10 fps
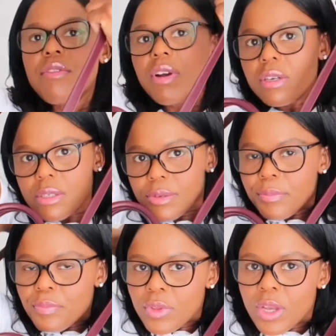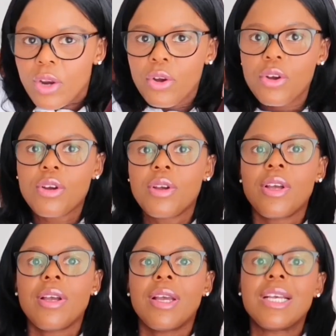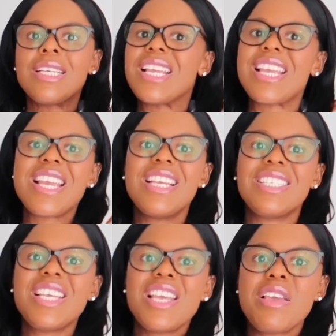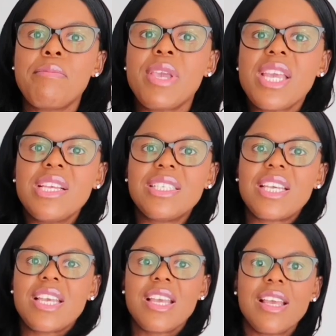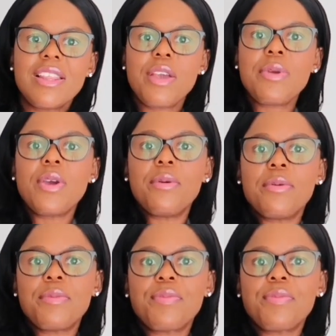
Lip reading: Right, look, easy peasy. There we go,